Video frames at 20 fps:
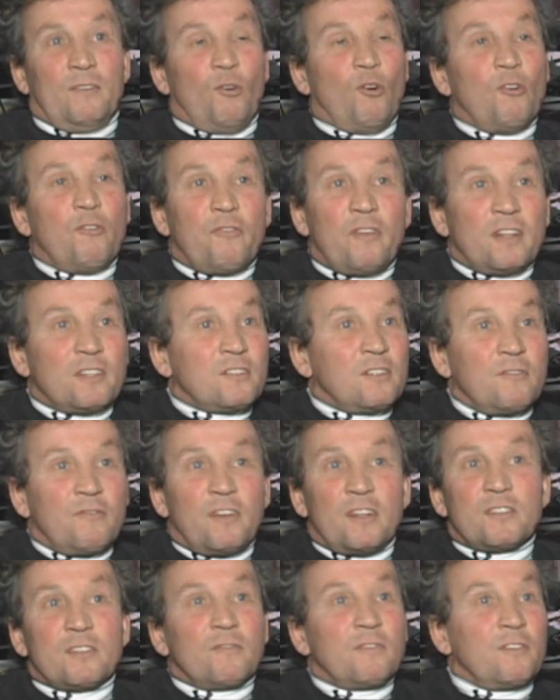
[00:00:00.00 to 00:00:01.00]
Offense,
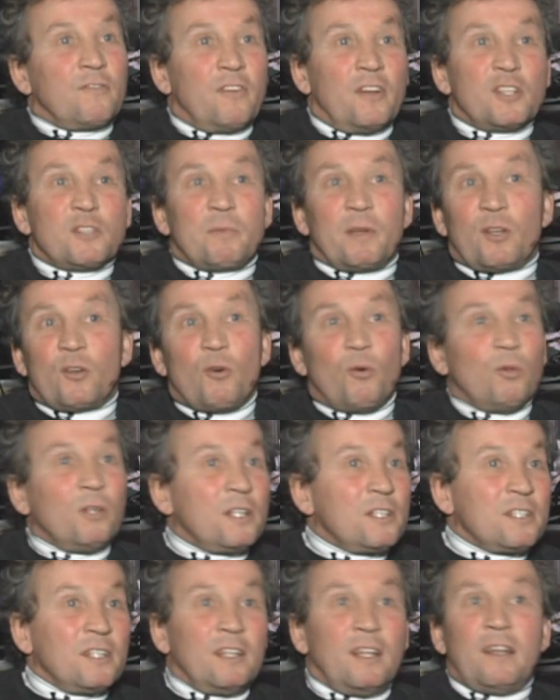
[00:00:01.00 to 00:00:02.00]
defensive defenseman,
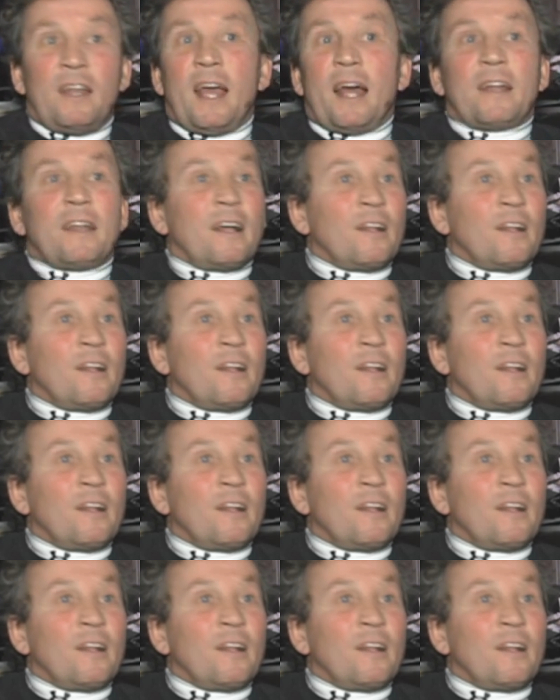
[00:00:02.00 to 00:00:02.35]
goalies in the net.